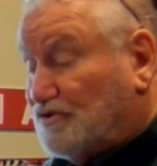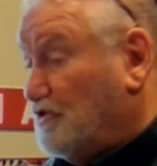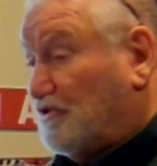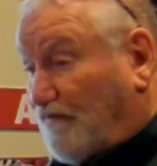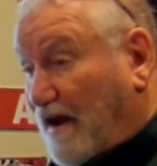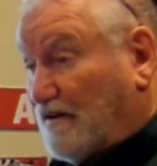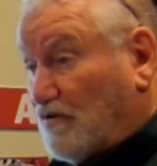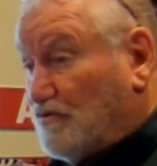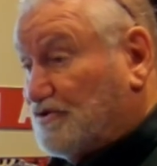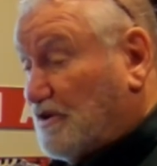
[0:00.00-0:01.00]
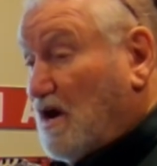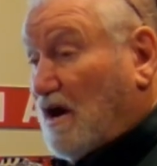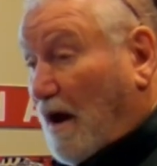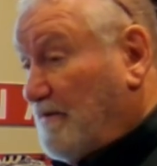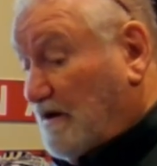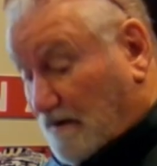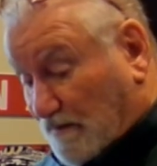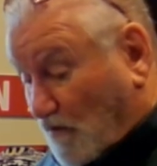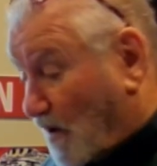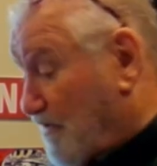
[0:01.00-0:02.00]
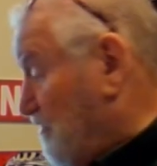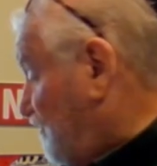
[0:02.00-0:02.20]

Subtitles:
There's fake news. I mean, whether it's